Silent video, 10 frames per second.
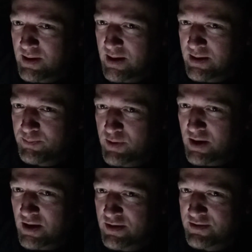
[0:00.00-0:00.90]
I had put
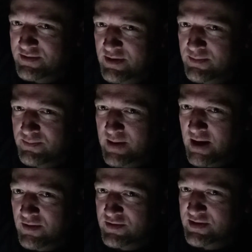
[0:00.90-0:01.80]
a hundred and some
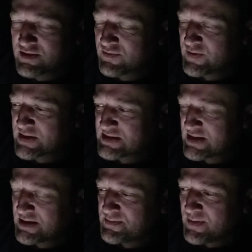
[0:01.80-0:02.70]
dollars into
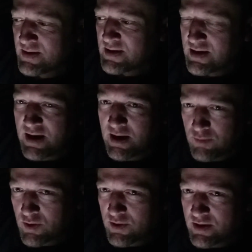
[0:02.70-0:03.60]
fixing it, and I
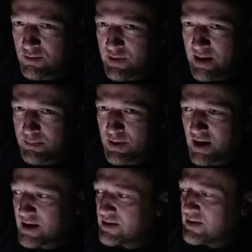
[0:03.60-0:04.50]
wrote it on
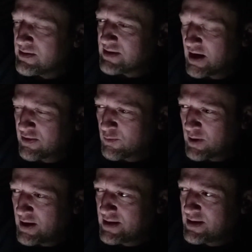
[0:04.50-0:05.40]
RAGBRAI. The other
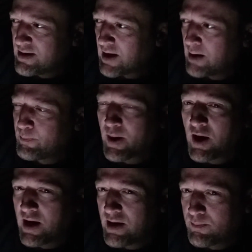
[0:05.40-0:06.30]
one I
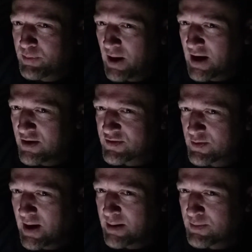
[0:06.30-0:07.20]
bought prior to
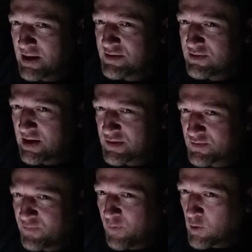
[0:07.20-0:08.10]
RAGBRAI
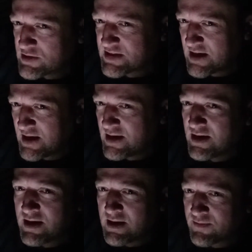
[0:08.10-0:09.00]
2014
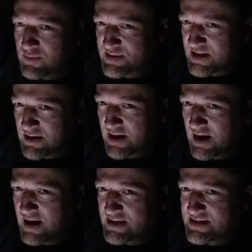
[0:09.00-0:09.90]
from a
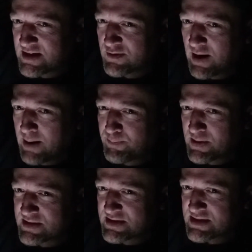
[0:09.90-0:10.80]
guy in Cedar
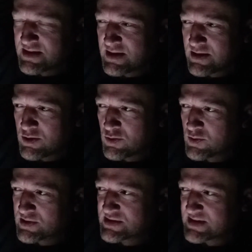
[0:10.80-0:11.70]
Rapids
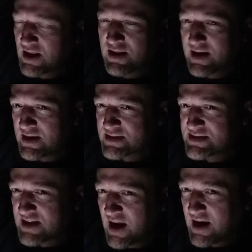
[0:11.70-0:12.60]
who was selling an
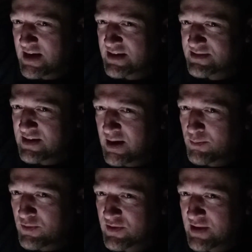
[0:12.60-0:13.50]
estate. His
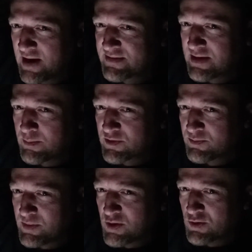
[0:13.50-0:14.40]
name, last name
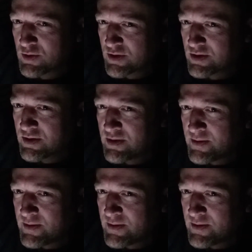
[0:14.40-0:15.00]
was Mueller.